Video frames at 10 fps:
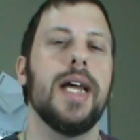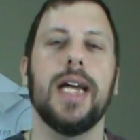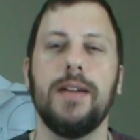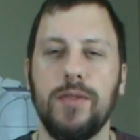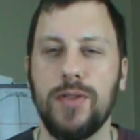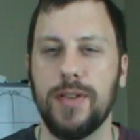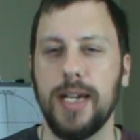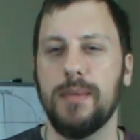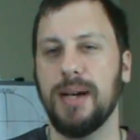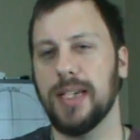And if you
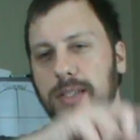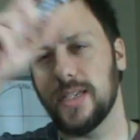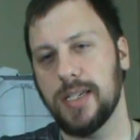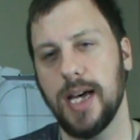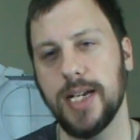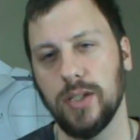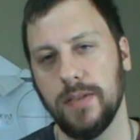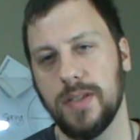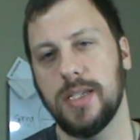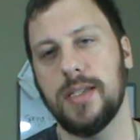think about the cycle
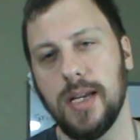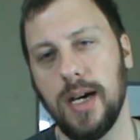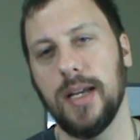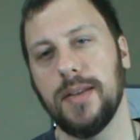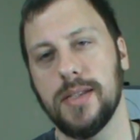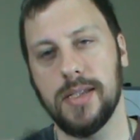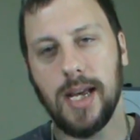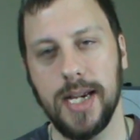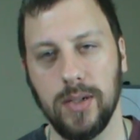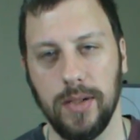of the sun, the
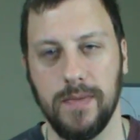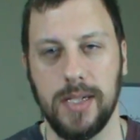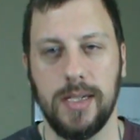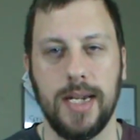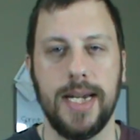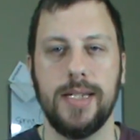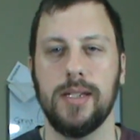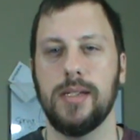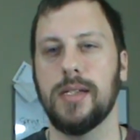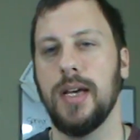cycle of the
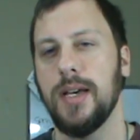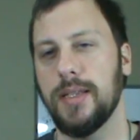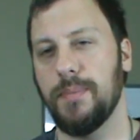seasons, the